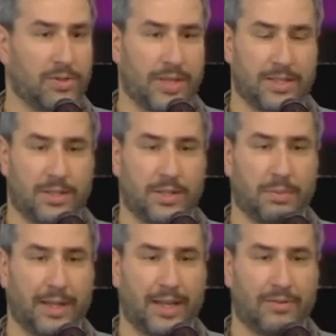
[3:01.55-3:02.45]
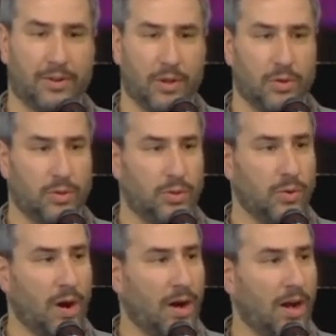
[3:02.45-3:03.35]
build a transition plan for those
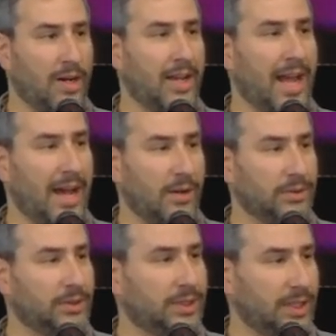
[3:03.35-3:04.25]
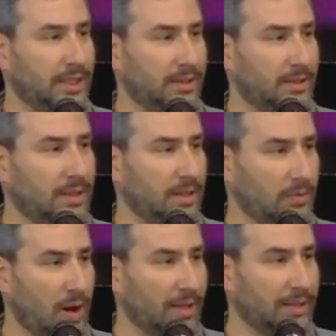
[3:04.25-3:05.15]
who are unhoused in
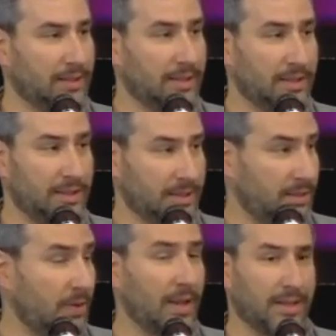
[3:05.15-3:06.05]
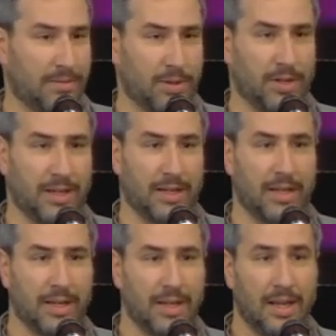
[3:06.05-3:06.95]
Rutland, the Rutland
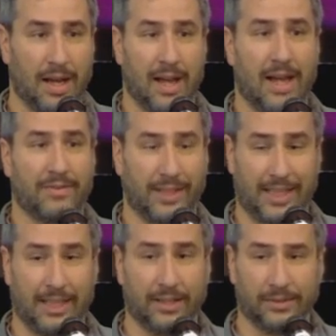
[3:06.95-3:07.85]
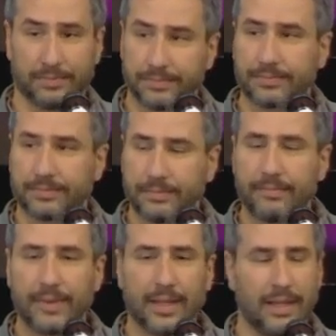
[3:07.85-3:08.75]
community, heavily here
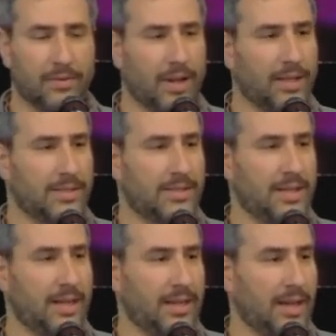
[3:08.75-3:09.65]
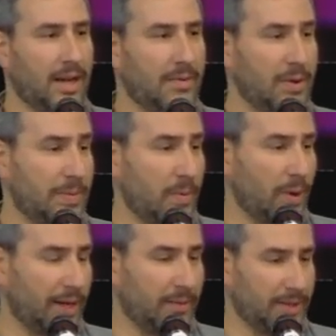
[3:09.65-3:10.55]
in Rutland City, we've
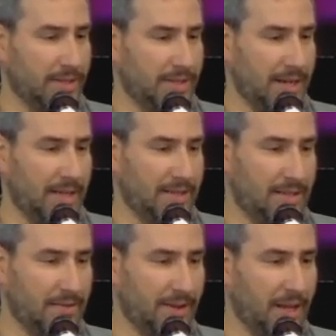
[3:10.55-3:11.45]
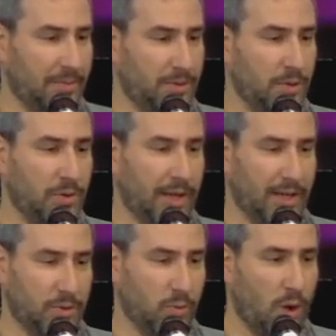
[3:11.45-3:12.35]
been working with the state to develop two
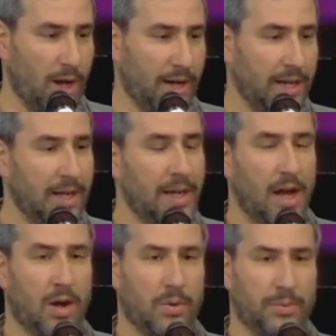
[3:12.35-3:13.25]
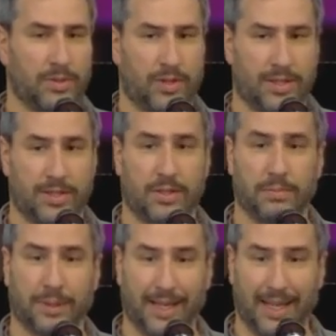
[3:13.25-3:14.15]
things. One, a homeless
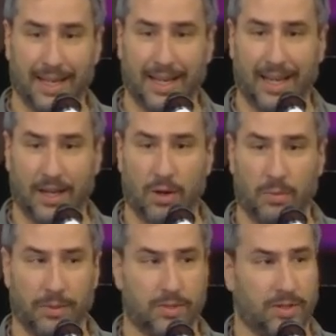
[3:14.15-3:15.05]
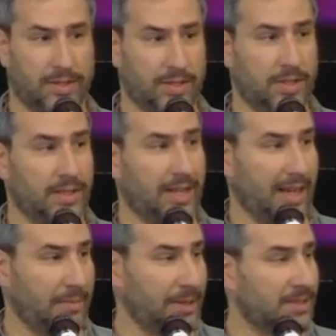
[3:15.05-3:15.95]
transition plan and a homeless transition
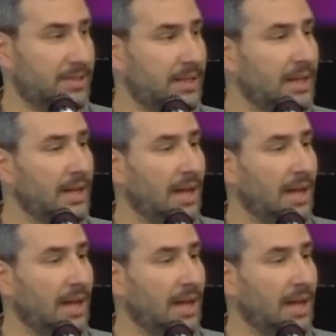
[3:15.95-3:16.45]
campus.